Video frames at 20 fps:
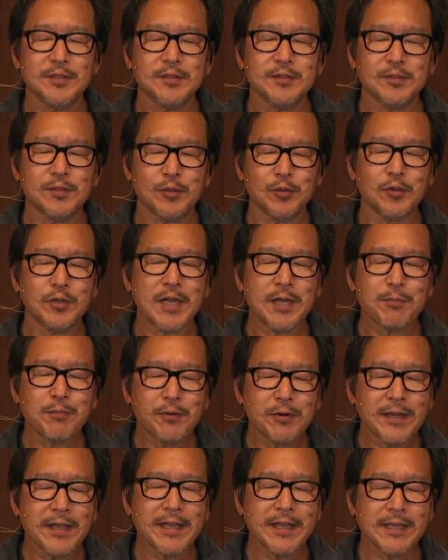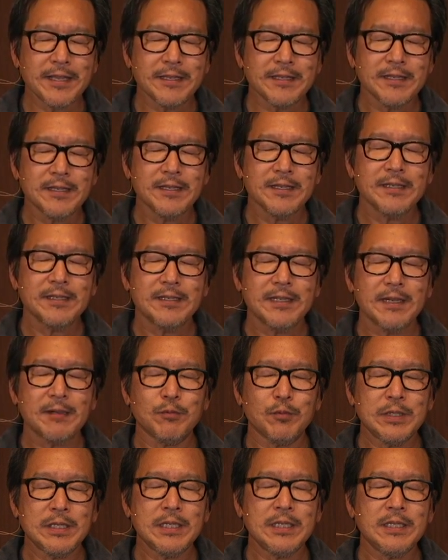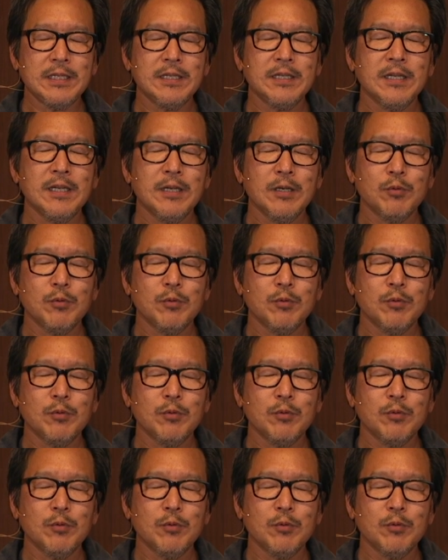So, Lord, I pray that we